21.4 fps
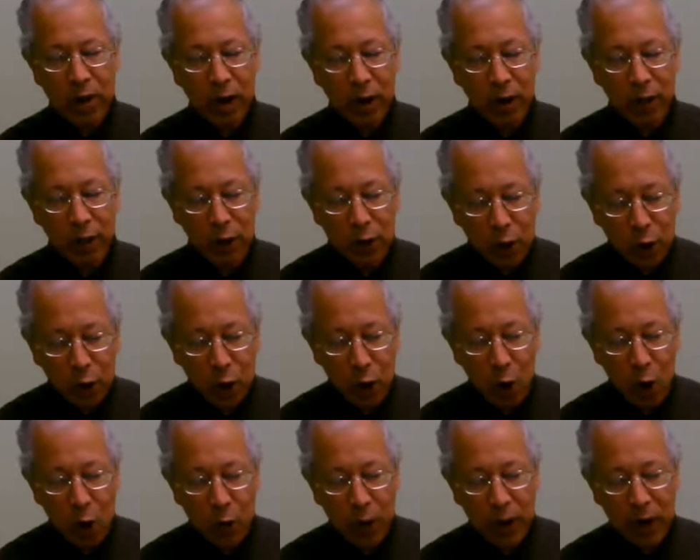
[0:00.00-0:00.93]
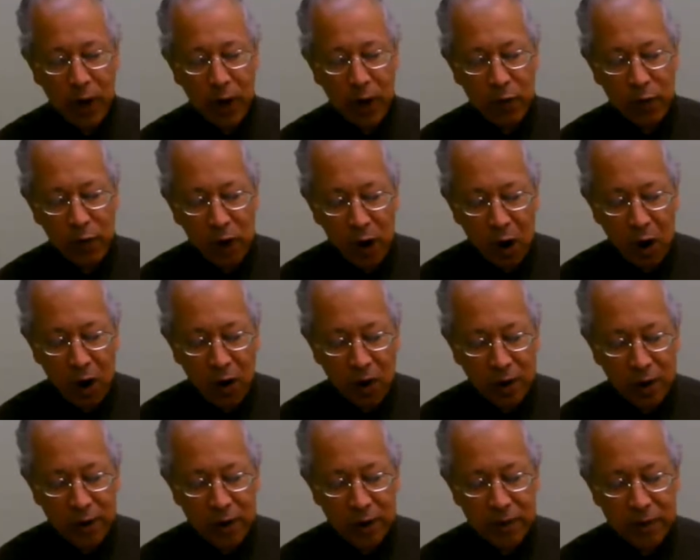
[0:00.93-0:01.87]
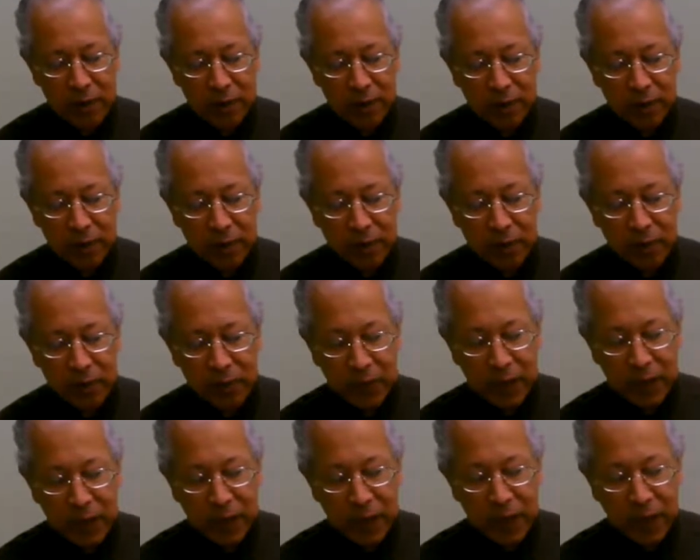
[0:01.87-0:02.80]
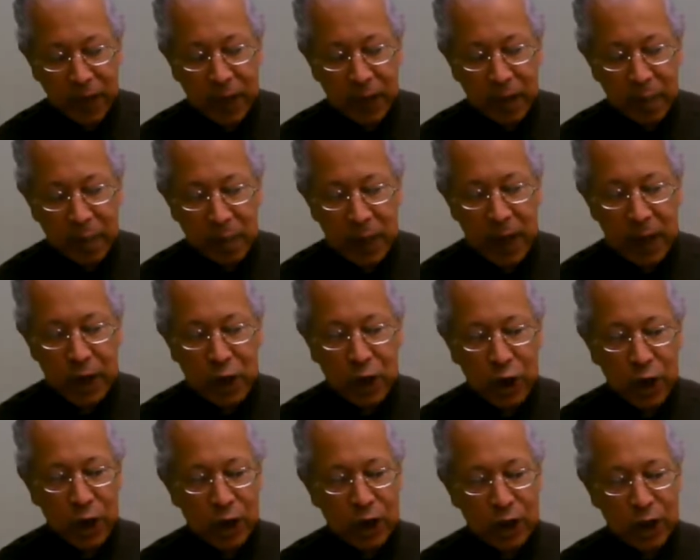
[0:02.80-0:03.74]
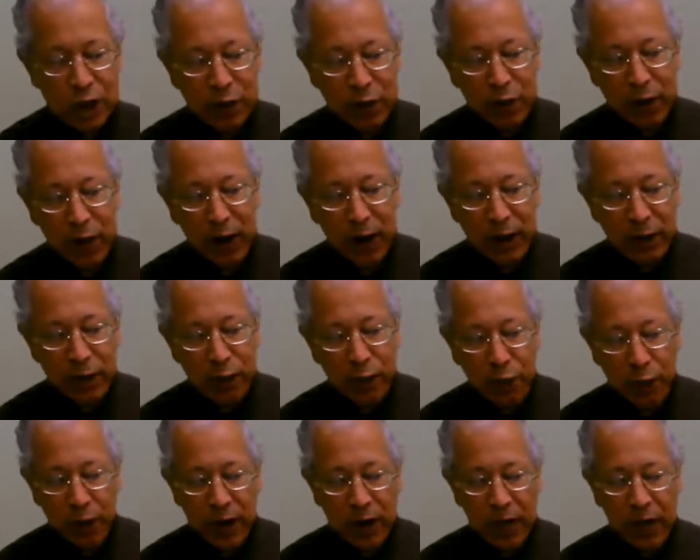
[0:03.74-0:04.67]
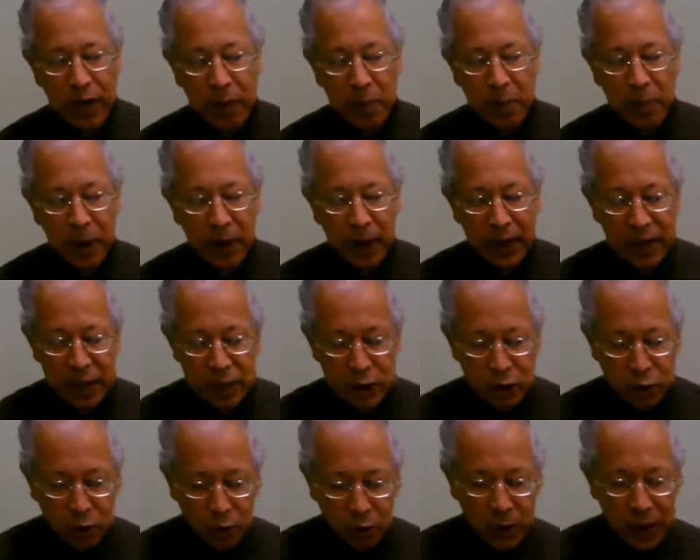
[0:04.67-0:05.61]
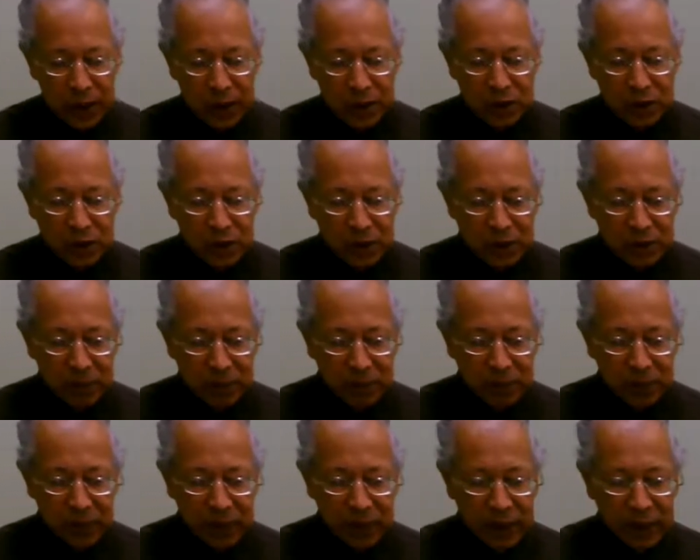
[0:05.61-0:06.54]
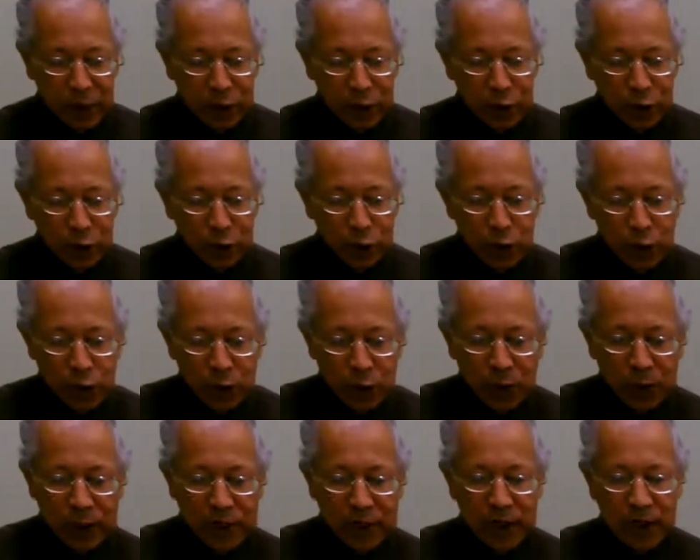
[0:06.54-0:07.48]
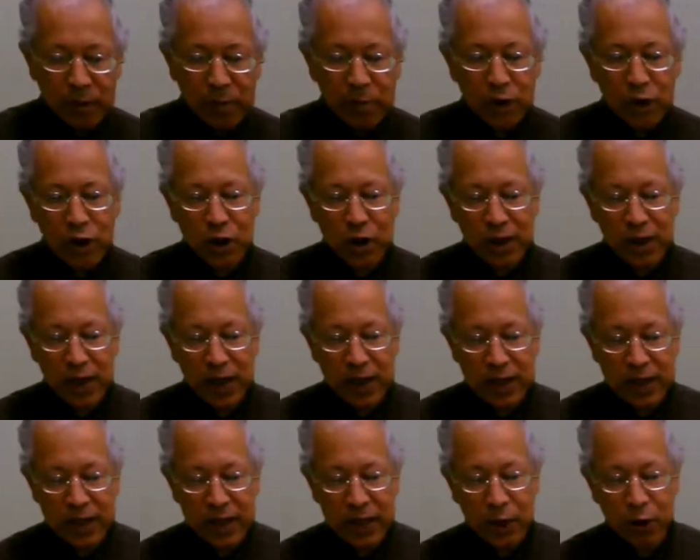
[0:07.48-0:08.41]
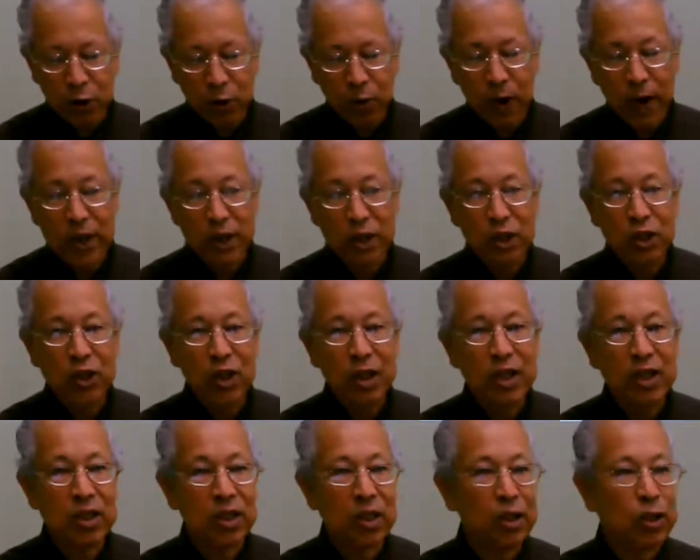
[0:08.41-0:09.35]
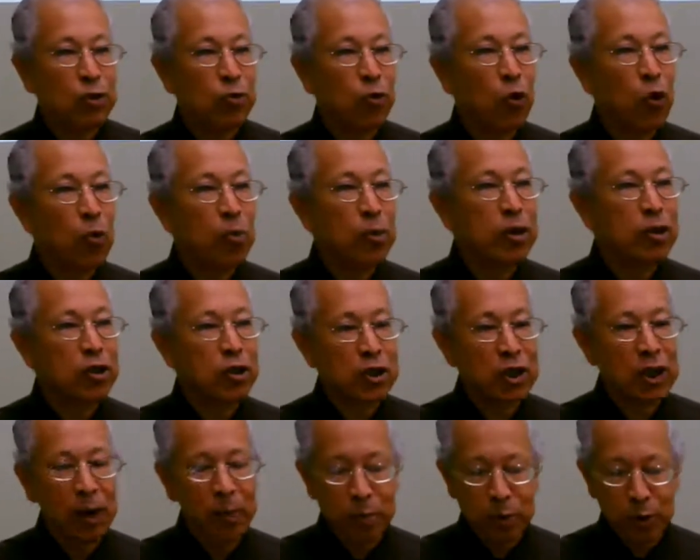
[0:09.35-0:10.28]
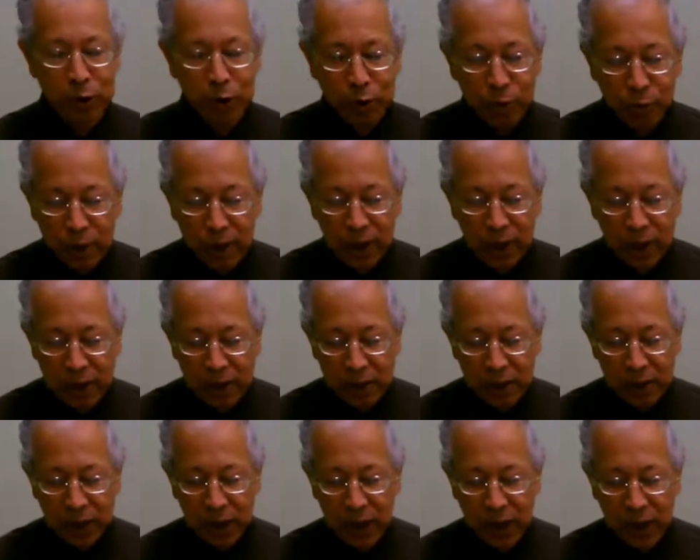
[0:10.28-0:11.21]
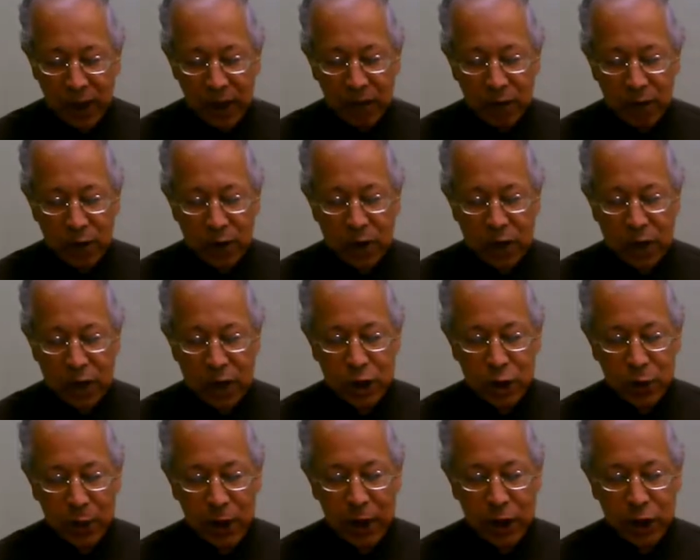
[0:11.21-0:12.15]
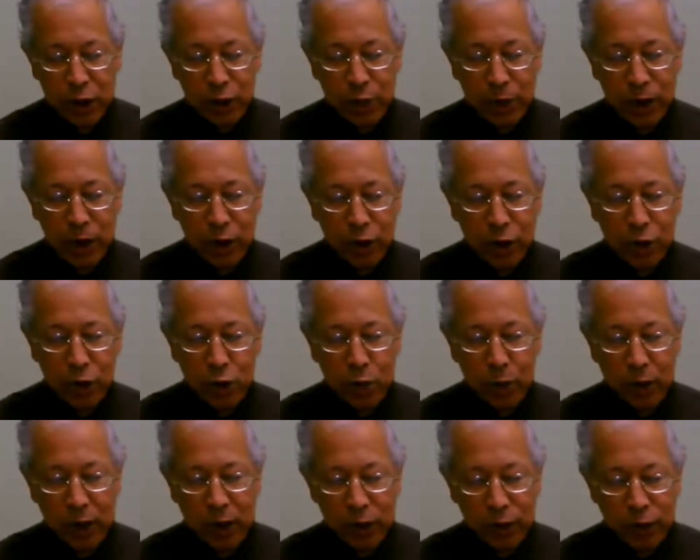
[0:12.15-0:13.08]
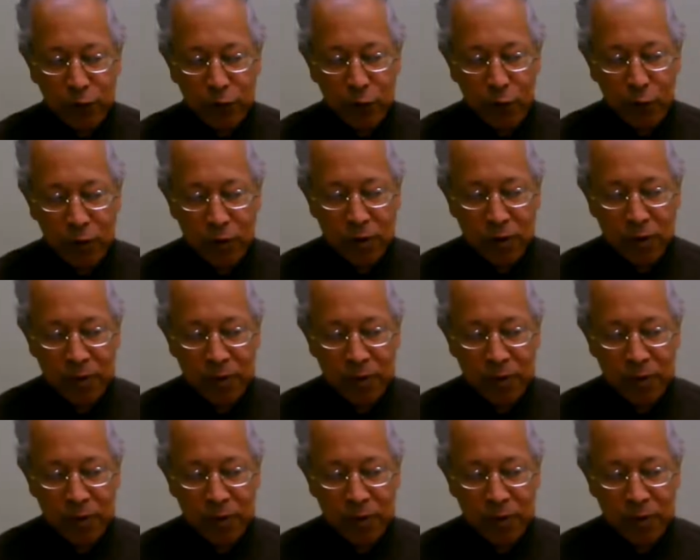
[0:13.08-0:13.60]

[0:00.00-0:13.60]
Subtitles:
of the glory of God, being justified freely by his grace through the redemption that is in Christ Jesus, Romans chapter 3, verses 23 to 24.